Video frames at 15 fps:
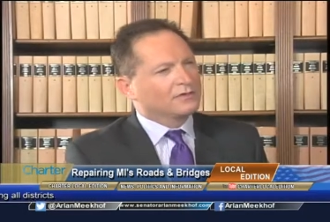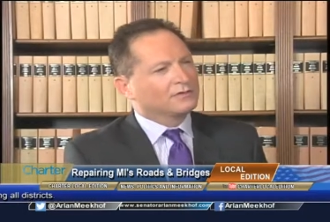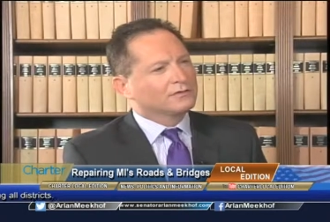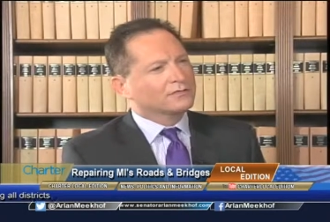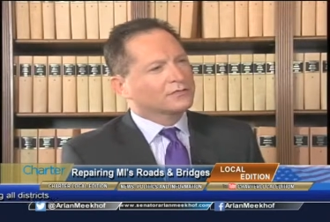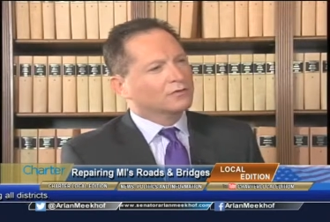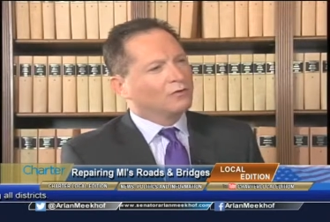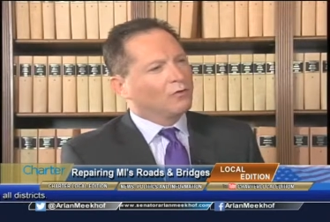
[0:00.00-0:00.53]

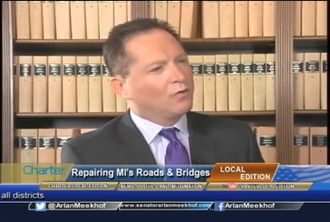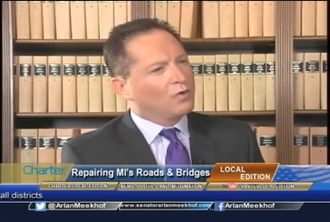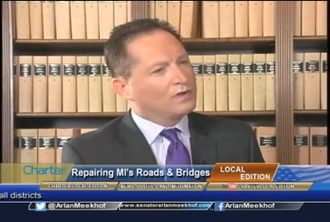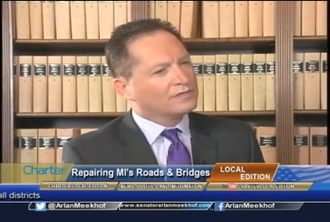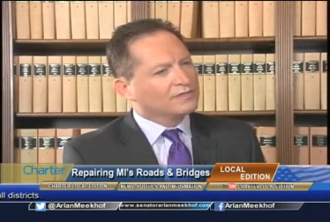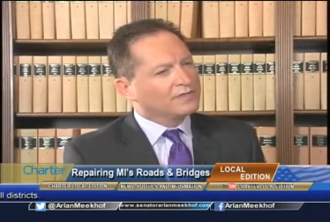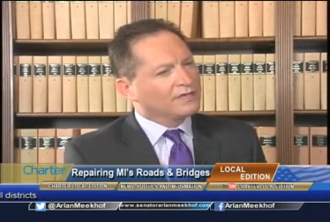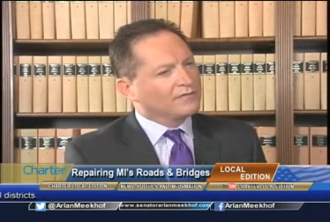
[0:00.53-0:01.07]
So it
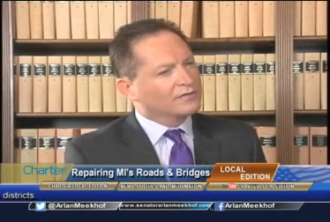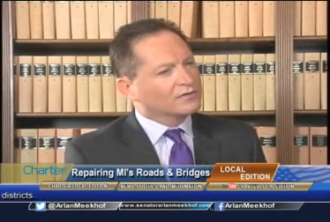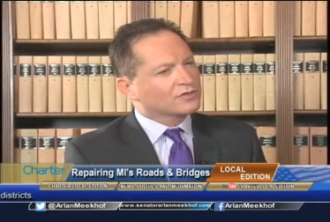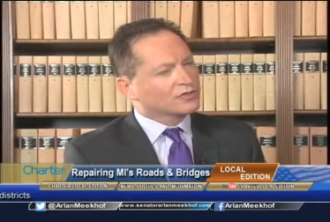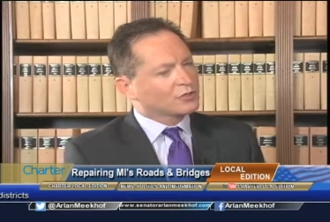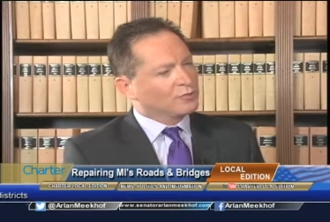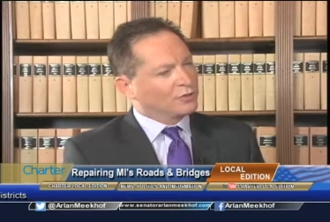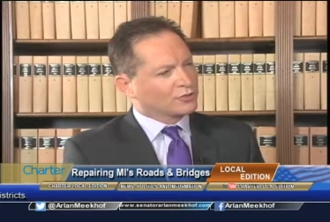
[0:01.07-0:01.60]
wasn't even
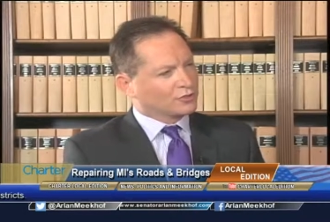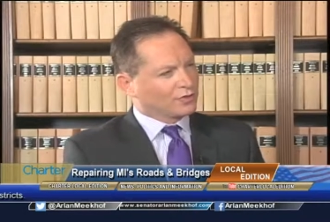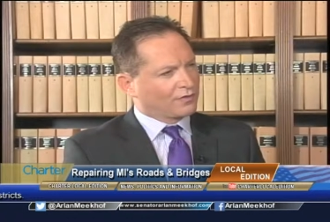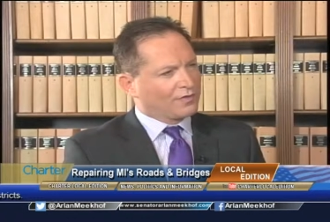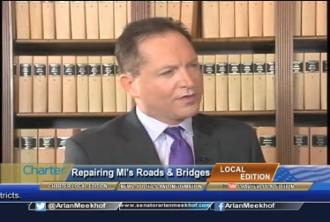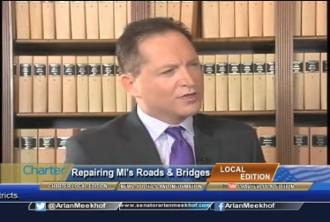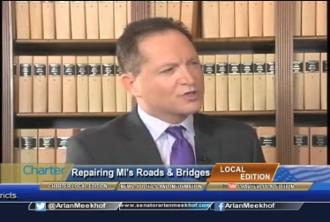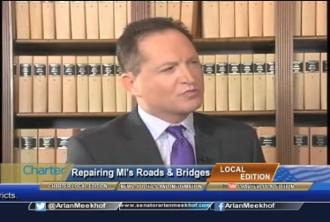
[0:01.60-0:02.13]
so much
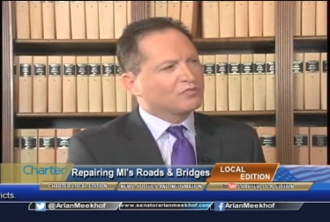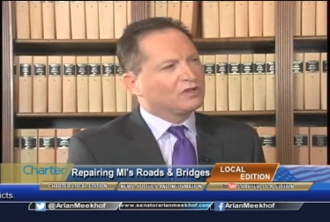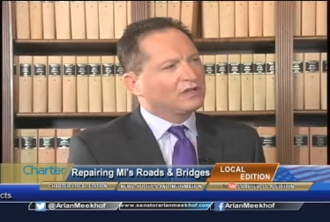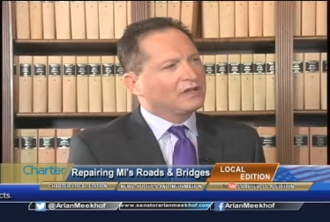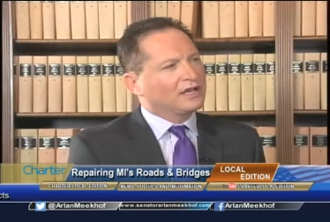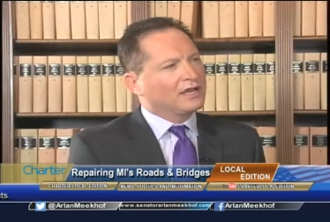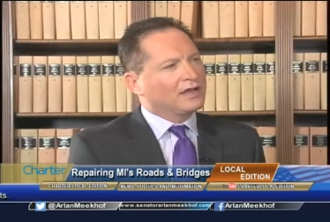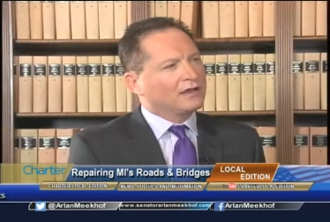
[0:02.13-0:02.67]
this
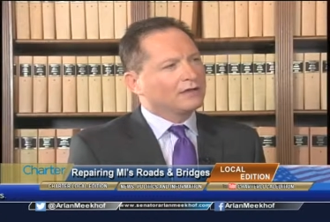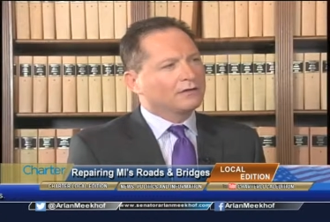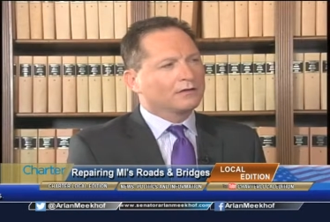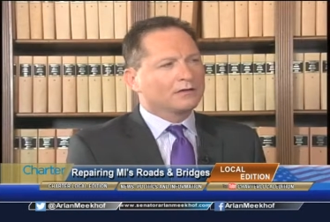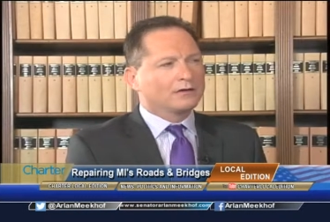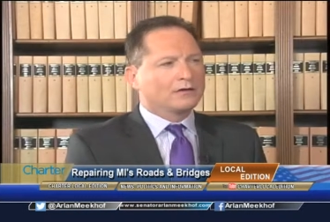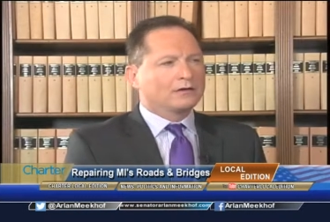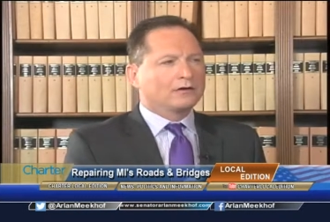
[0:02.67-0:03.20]
plan,
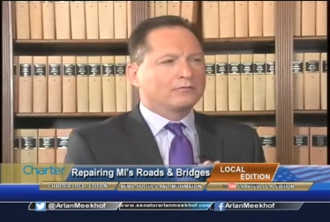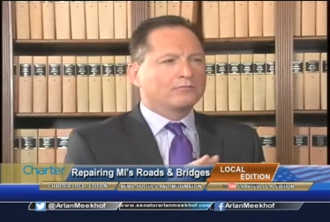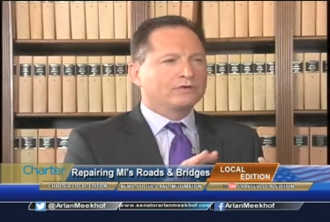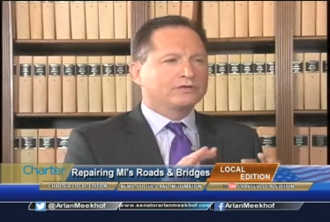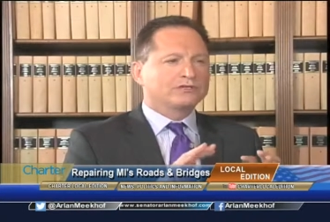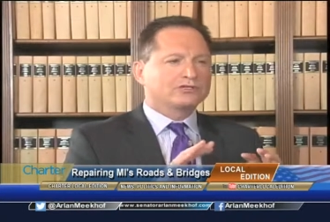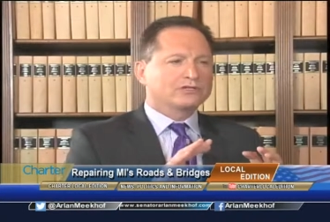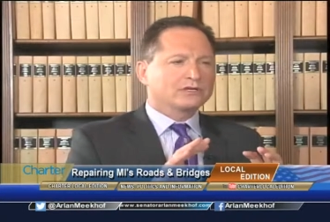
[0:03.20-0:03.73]

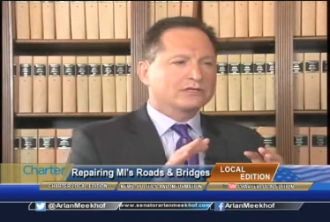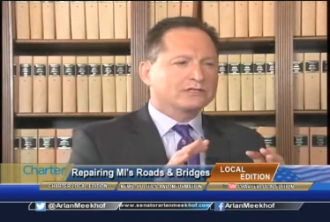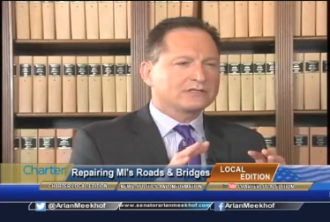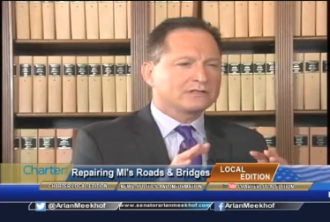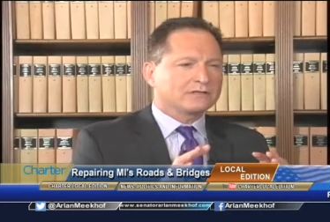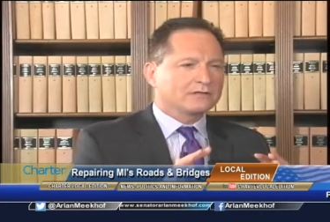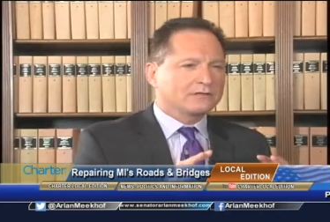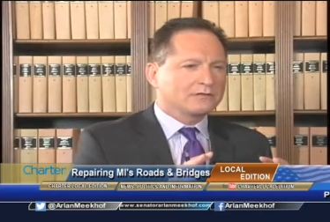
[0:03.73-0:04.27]
but
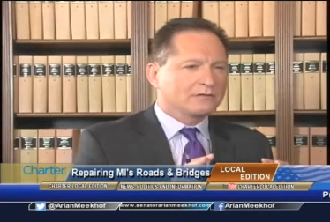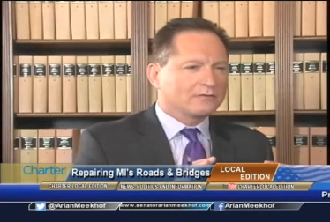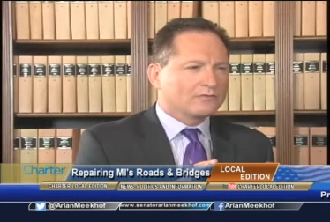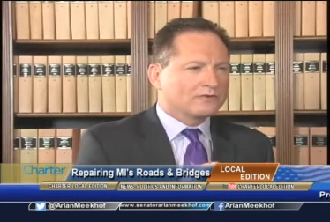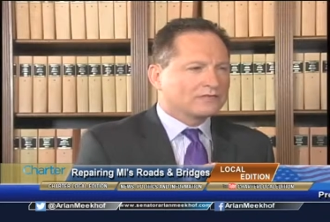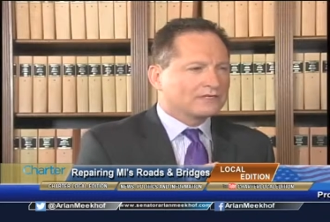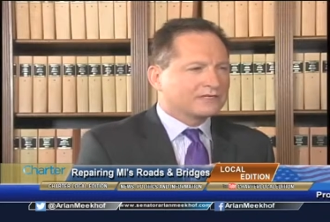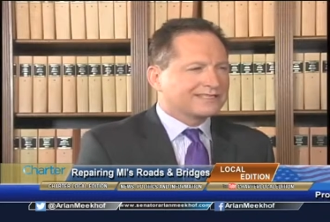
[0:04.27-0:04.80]
just there
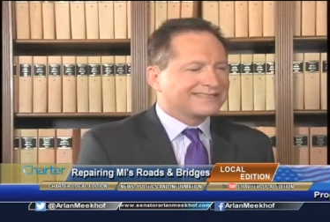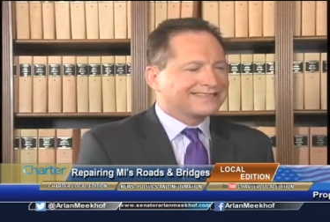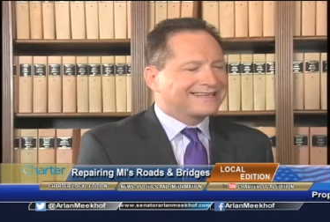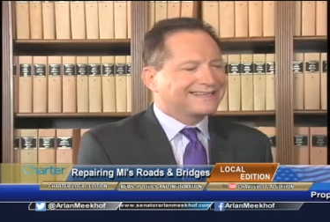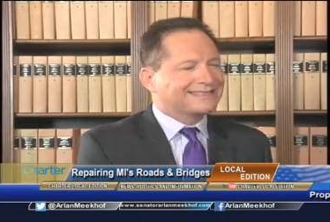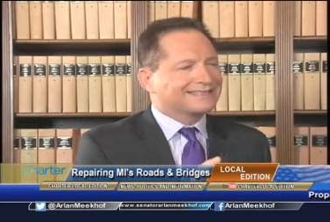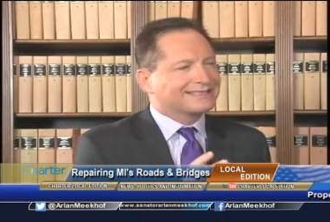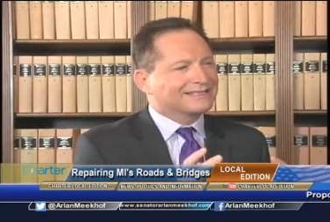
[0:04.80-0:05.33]
was a
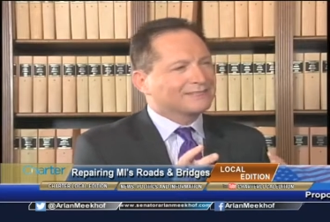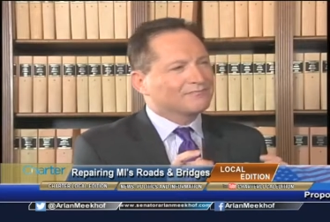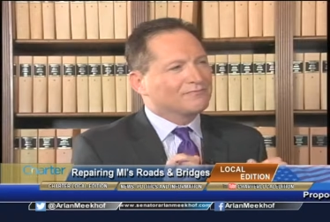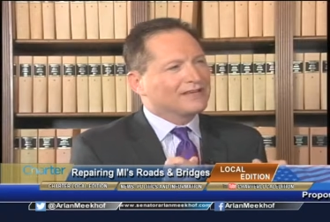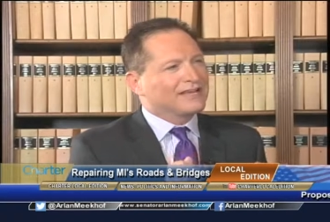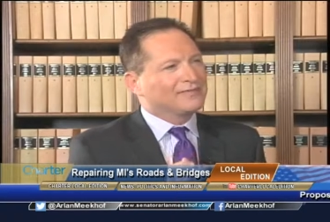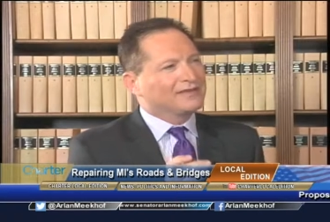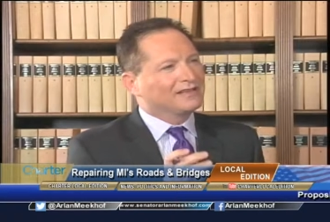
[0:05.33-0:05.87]
sense that
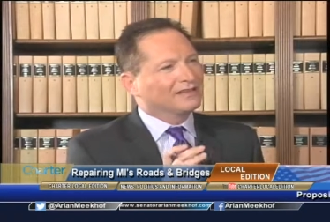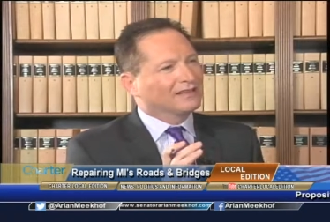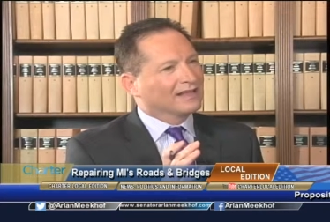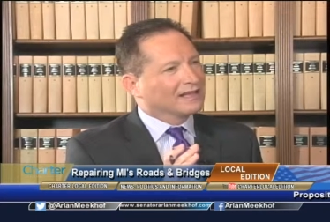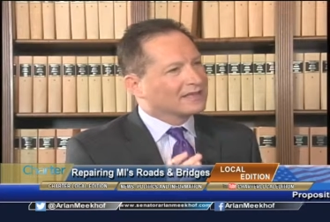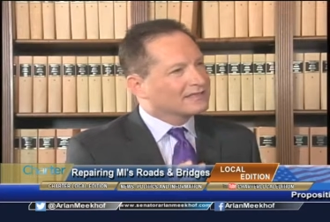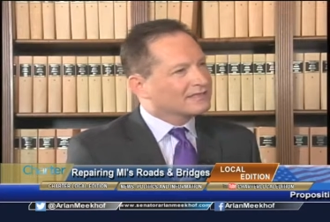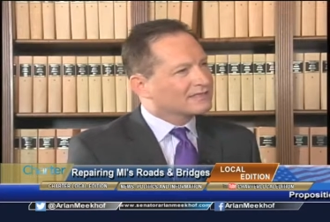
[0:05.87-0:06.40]
maybe
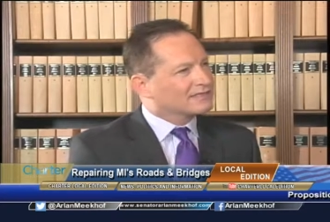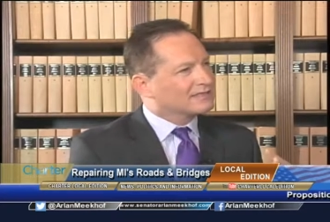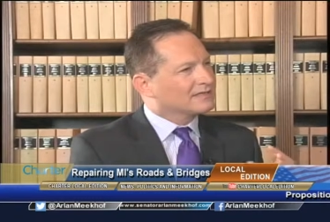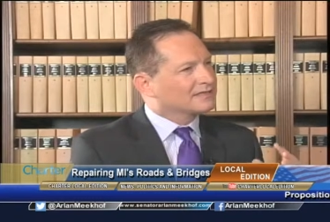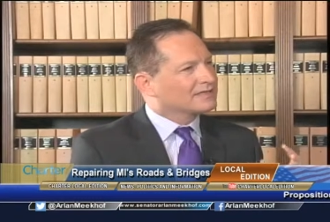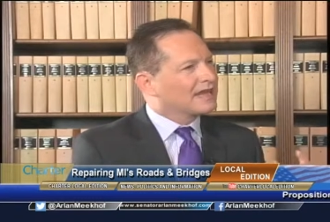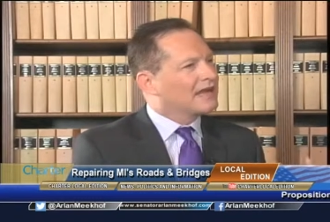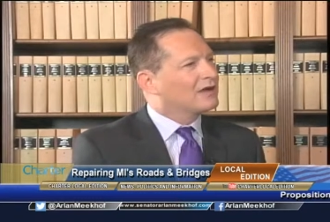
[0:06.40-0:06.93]

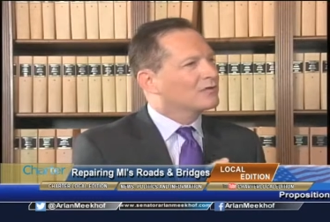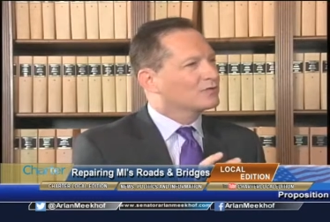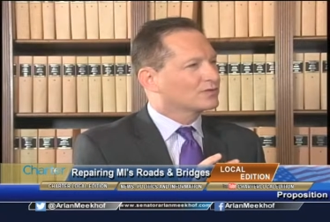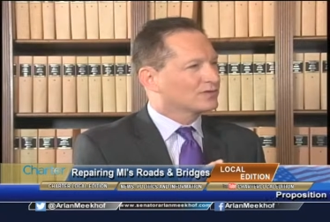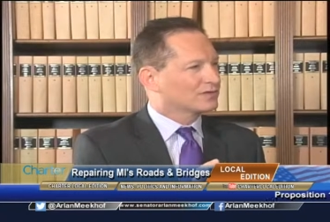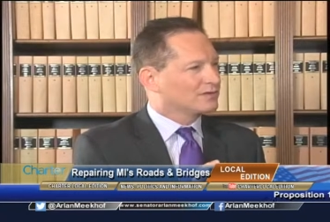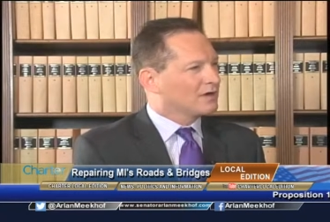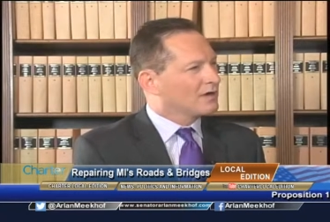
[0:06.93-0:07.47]
Lansing's house
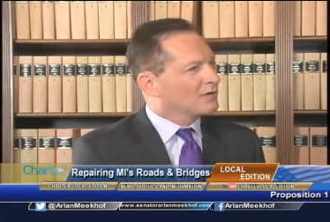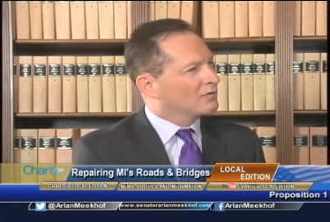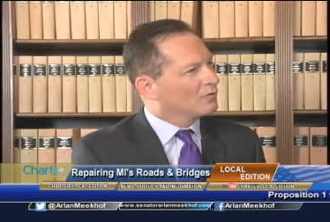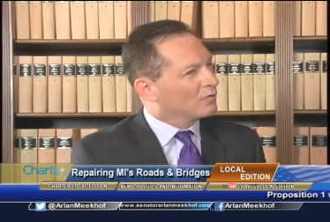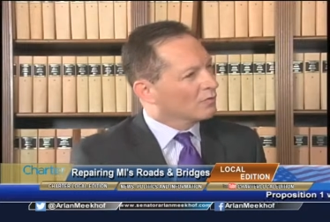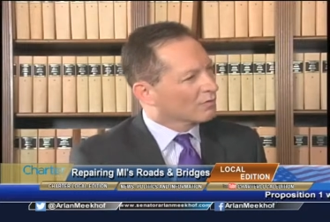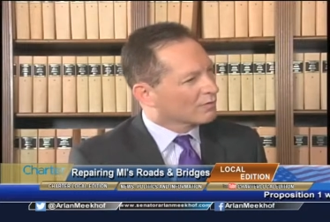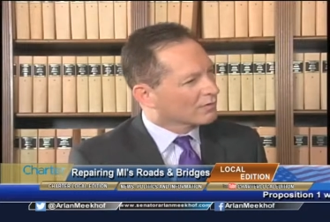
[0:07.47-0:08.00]
is not in
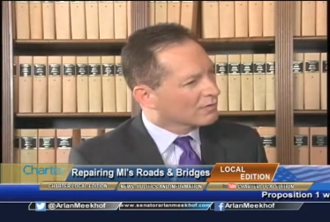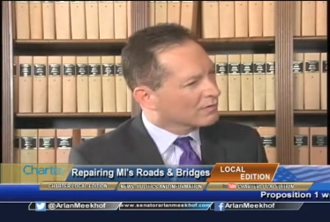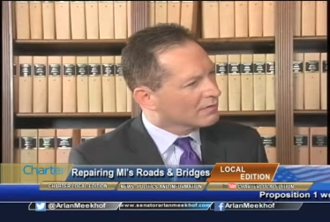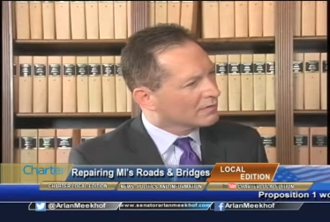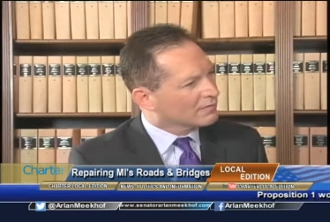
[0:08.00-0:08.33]
order.